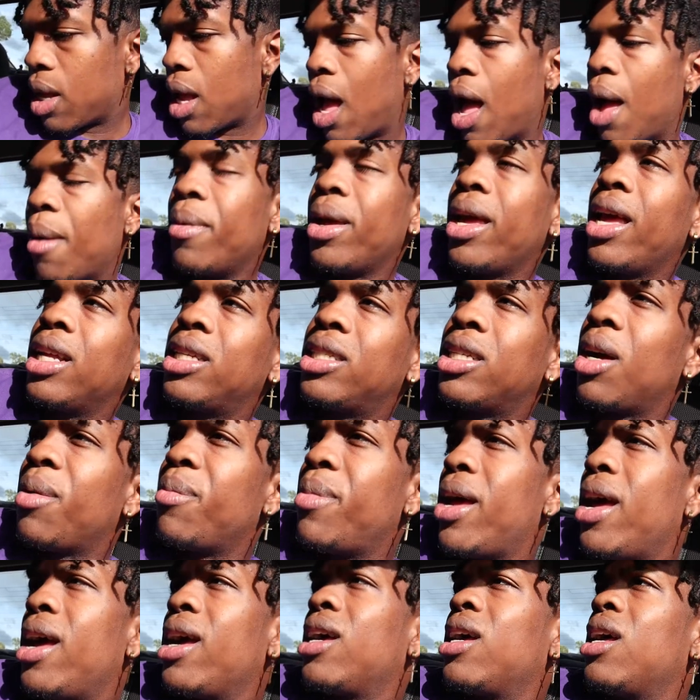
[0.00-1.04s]
I'm gonna hit y'all
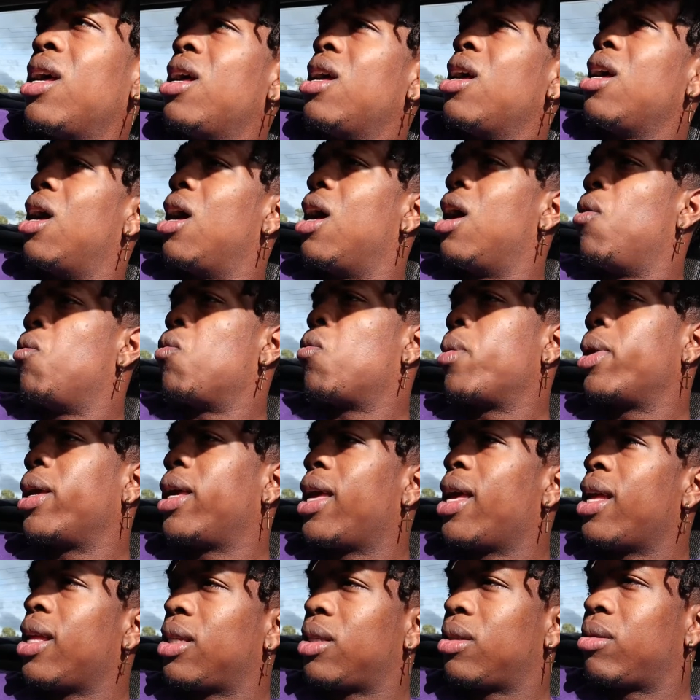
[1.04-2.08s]
back when we
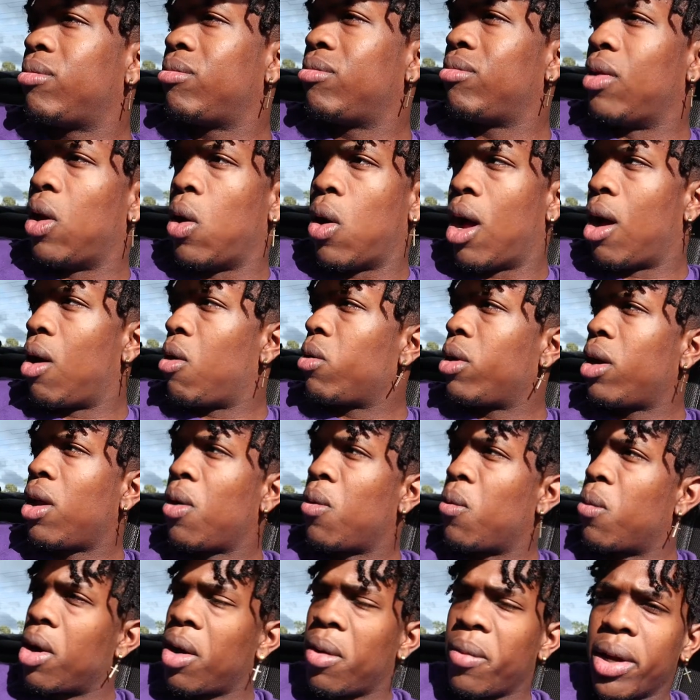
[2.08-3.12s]
get, I don't
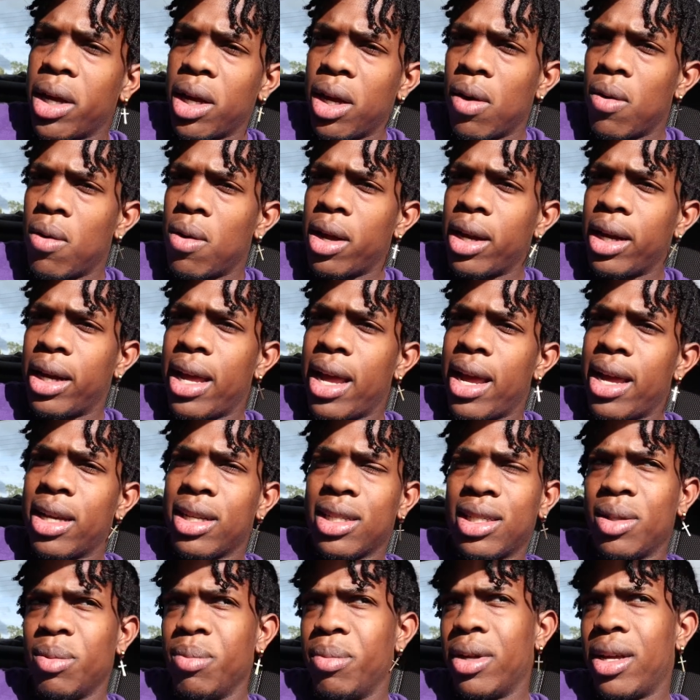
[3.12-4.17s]
know where we going
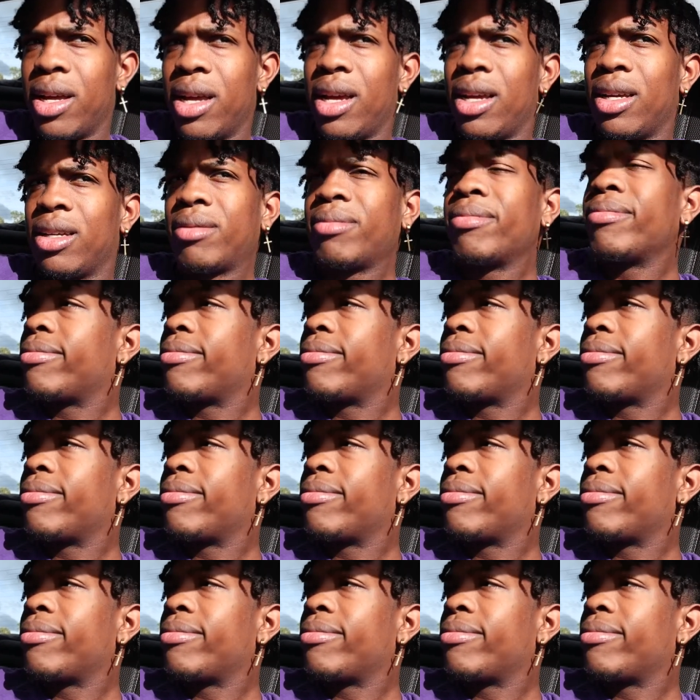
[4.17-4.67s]
next, but